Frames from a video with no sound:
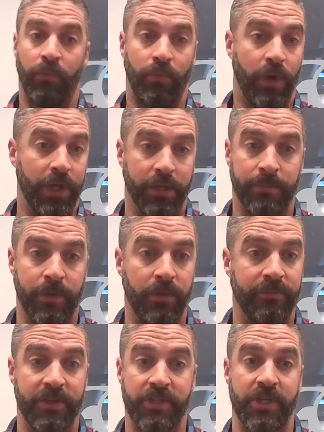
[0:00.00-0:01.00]
run
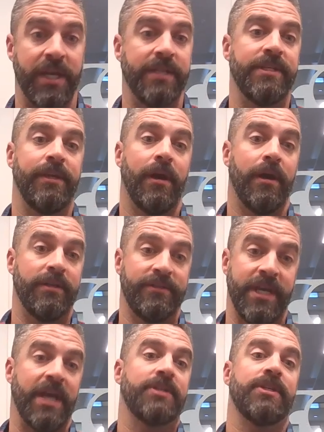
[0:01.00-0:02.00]
computer vision, ATR
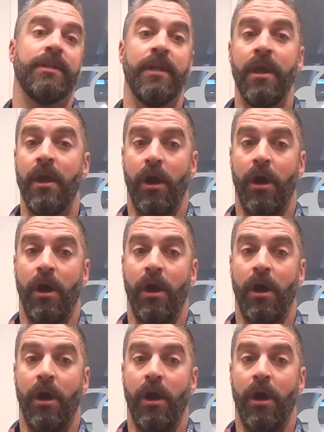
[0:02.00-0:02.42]
detection,